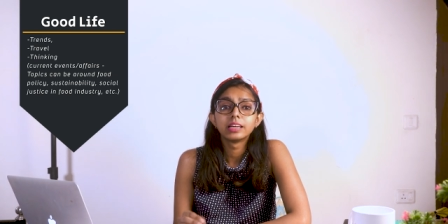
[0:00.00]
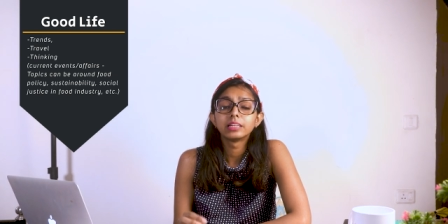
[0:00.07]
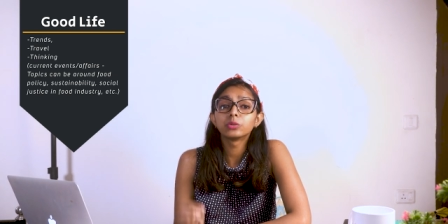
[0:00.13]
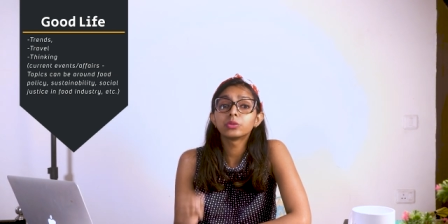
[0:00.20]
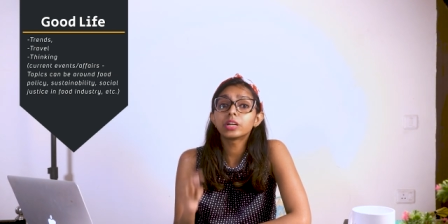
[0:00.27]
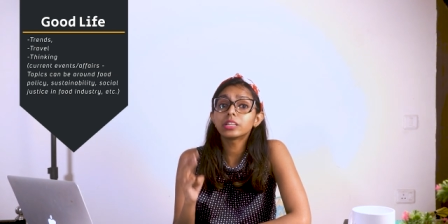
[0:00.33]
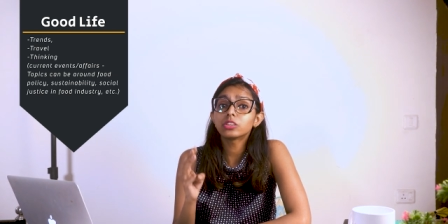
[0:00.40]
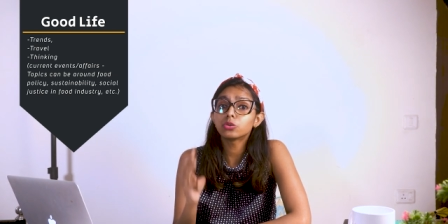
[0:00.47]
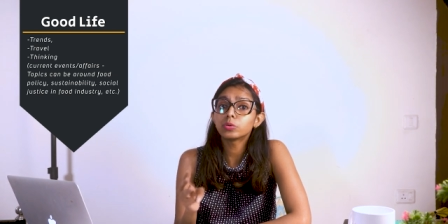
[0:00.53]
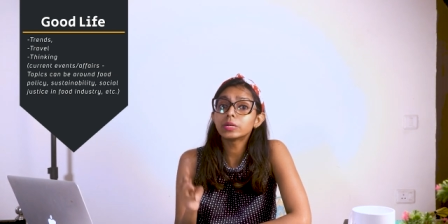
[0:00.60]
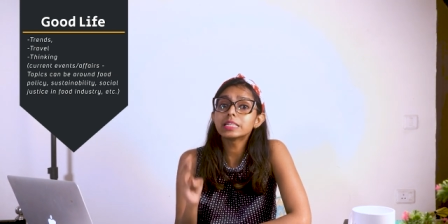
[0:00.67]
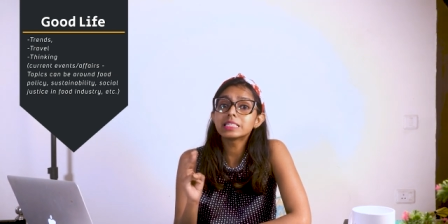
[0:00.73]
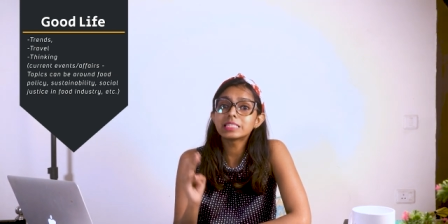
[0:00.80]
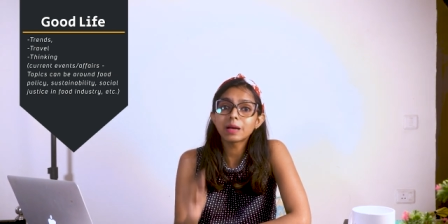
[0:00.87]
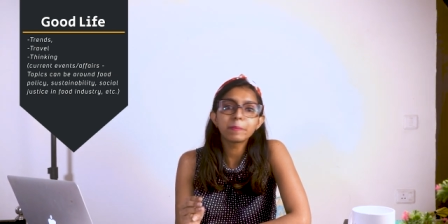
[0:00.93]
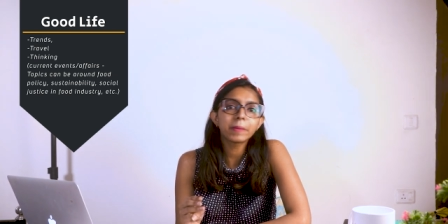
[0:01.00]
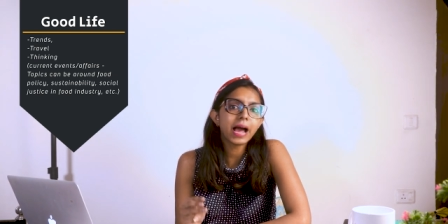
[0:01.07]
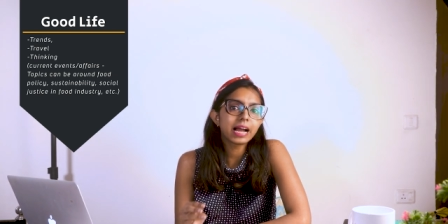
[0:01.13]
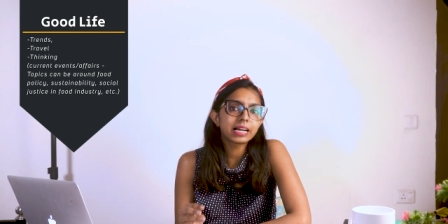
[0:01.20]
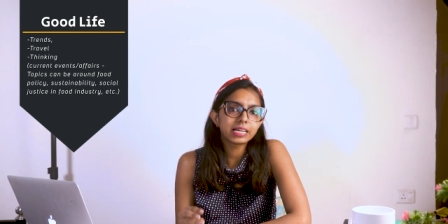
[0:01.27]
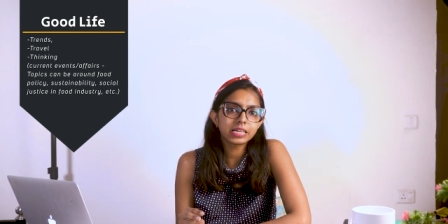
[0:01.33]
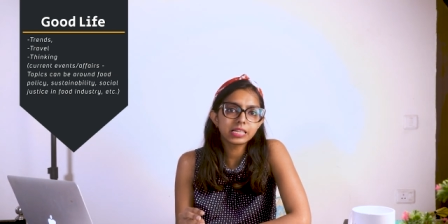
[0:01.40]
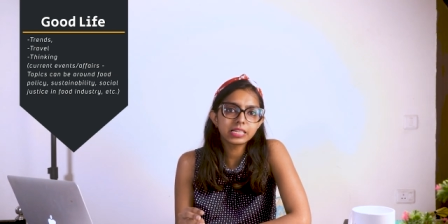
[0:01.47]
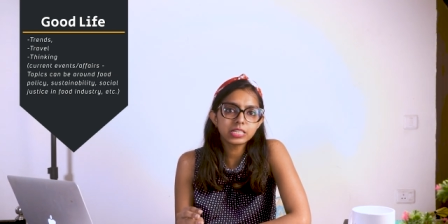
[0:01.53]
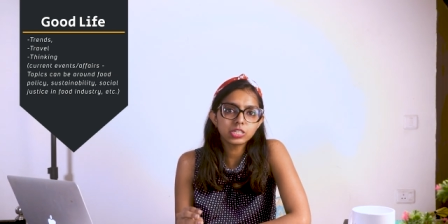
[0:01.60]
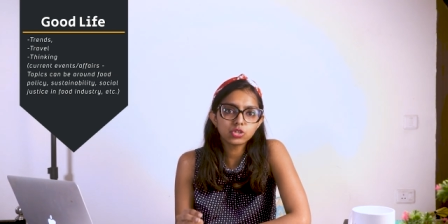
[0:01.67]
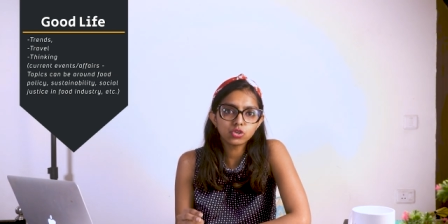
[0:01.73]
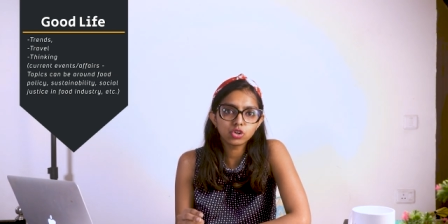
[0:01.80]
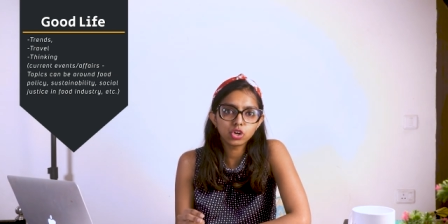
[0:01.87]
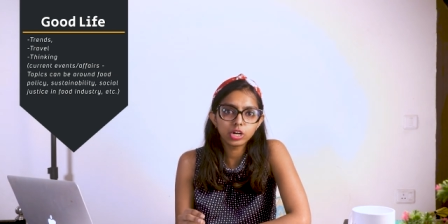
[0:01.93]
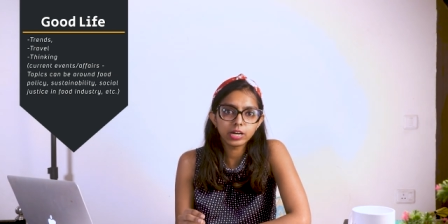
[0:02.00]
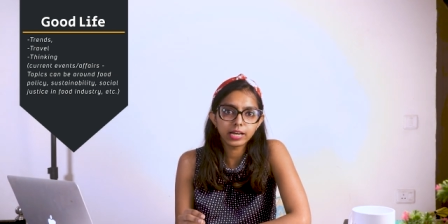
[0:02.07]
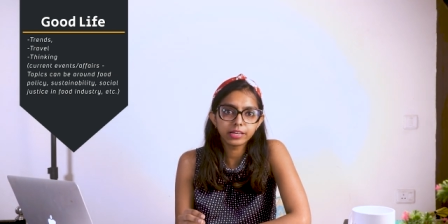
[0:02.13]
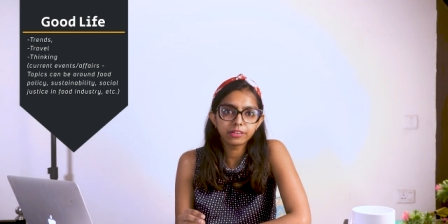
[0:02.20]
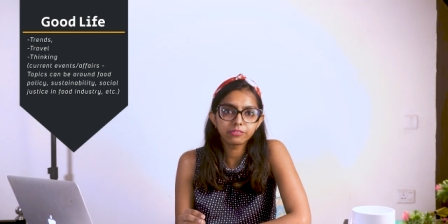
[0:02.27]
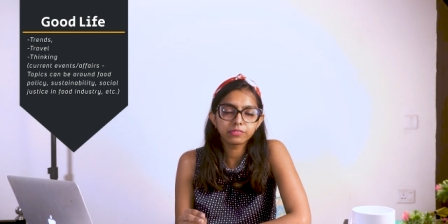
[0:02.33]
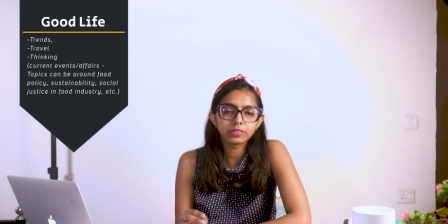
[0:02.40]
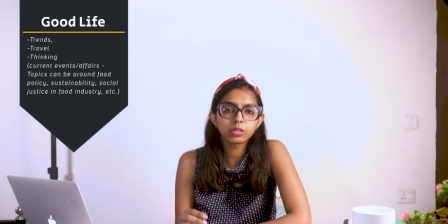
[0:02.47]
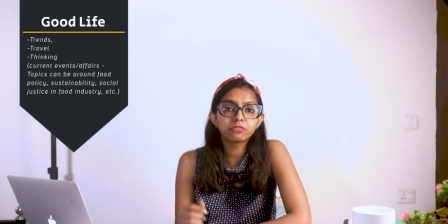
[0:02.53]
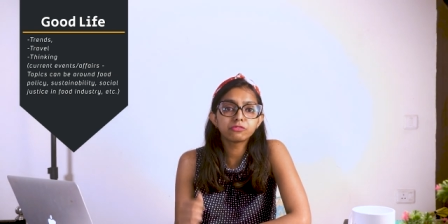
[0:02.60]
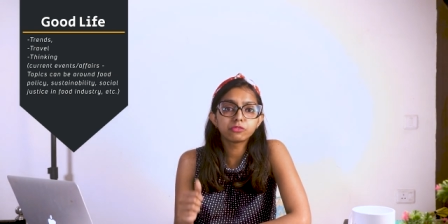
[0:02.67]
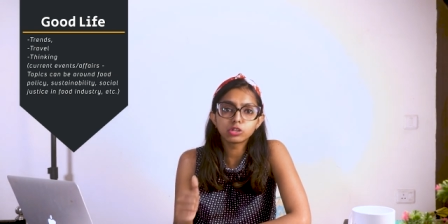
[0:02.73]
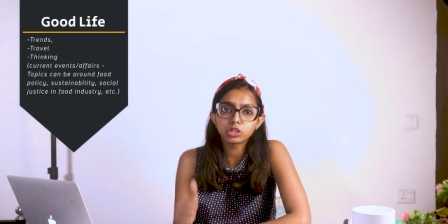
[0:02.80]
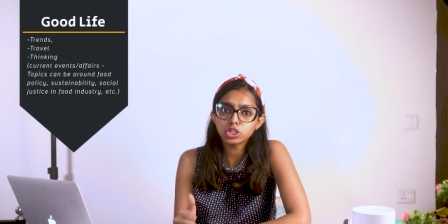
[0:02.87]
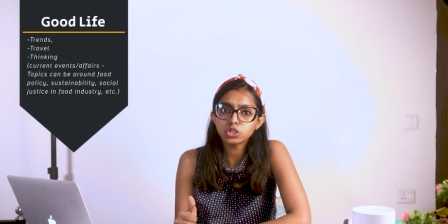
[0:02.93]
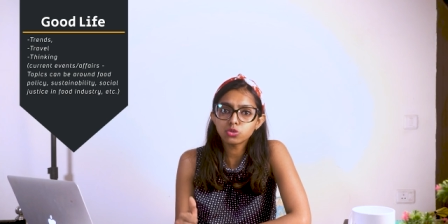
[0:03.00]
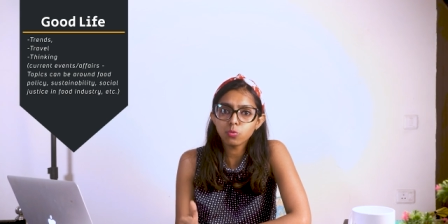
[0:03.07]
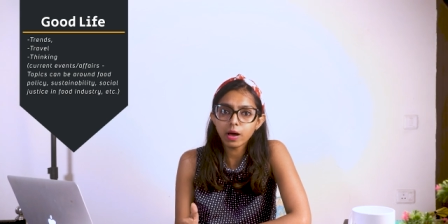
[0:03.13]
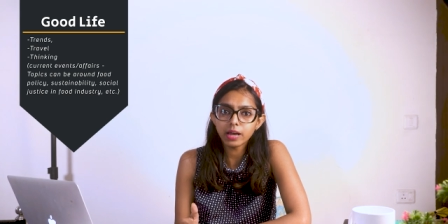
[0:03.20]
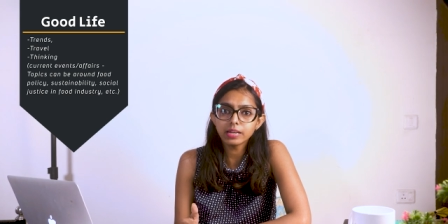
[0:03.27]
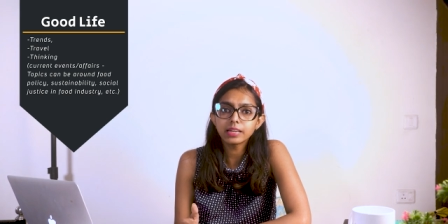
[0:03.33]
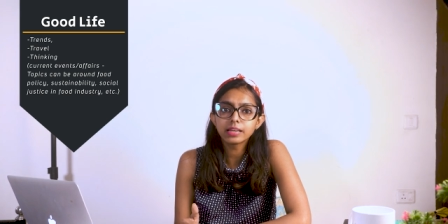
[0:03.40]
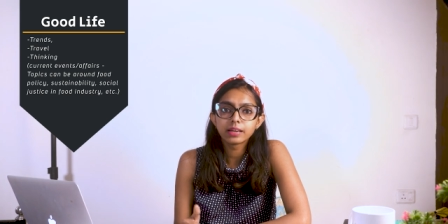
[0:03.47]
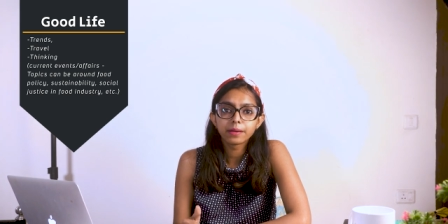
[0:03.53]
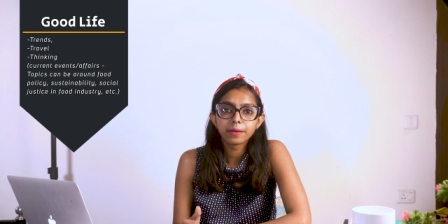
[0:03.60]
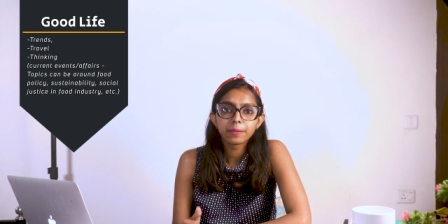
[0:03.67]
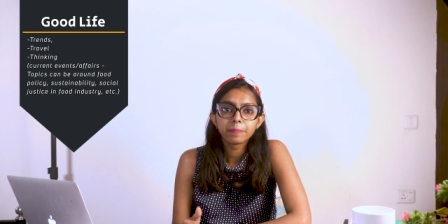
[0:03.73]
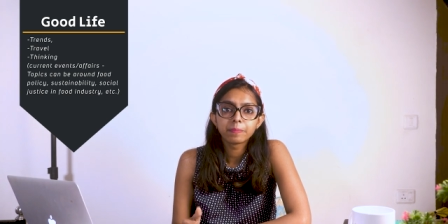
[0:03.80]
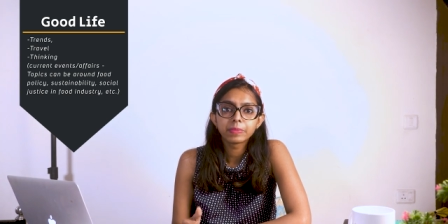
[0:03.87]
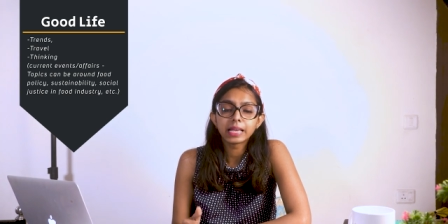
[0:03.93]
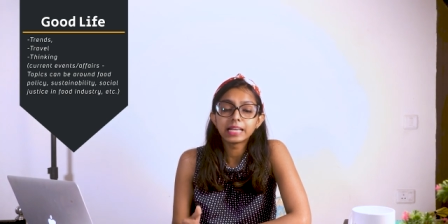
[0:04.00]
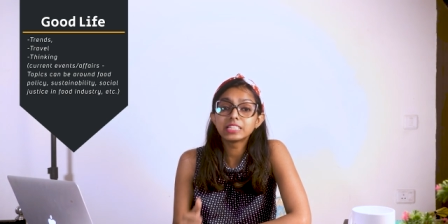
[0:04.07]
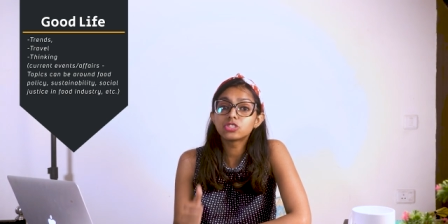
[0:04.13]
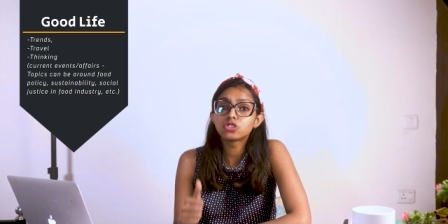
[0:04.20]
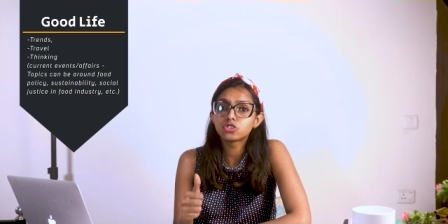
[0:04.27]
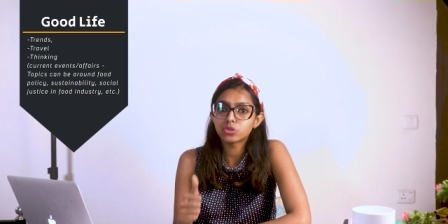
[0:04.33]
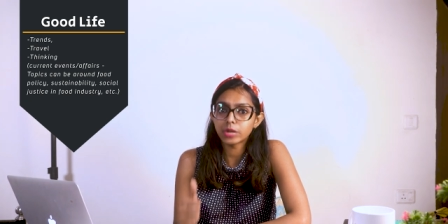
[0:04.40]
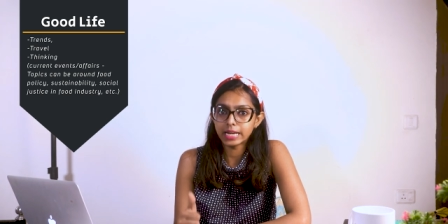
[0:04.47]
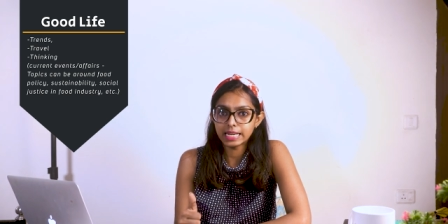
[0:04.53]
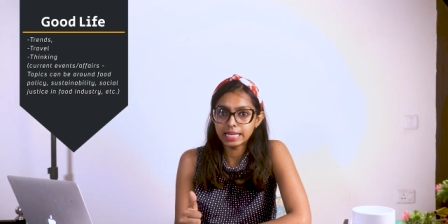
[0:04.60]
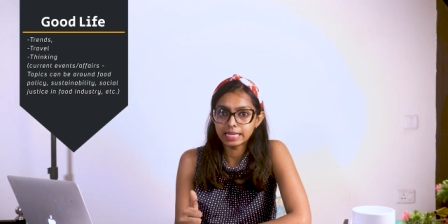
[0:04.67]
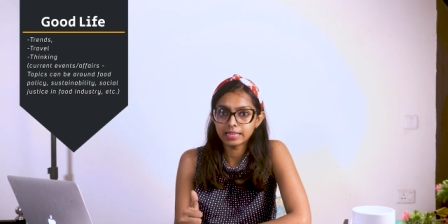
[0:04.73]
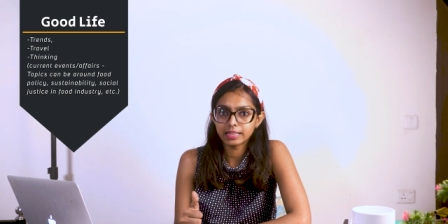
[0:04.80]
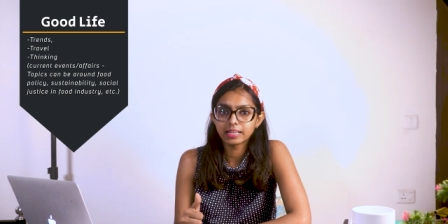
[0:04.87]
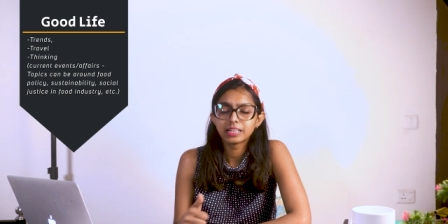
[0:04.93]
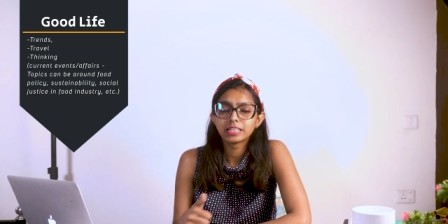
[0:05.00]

Now there are three subcategories to good life. The first one is trending.